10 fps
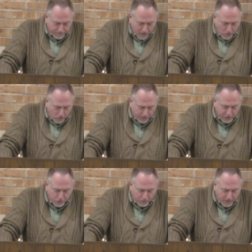And Holy
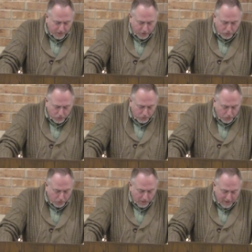Spirit, you
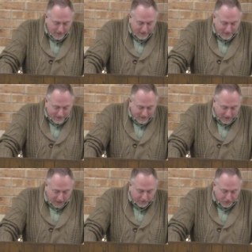who
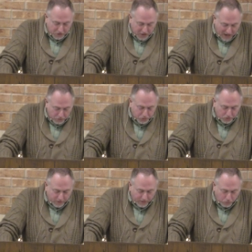gives us
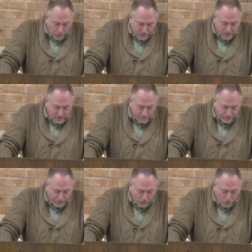counsel and
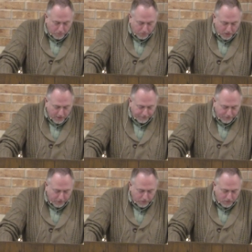wisdom, we pray
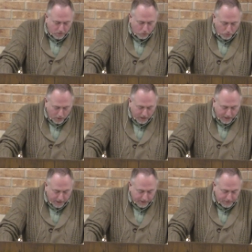for your work
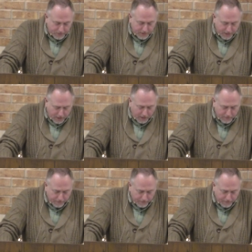in us today.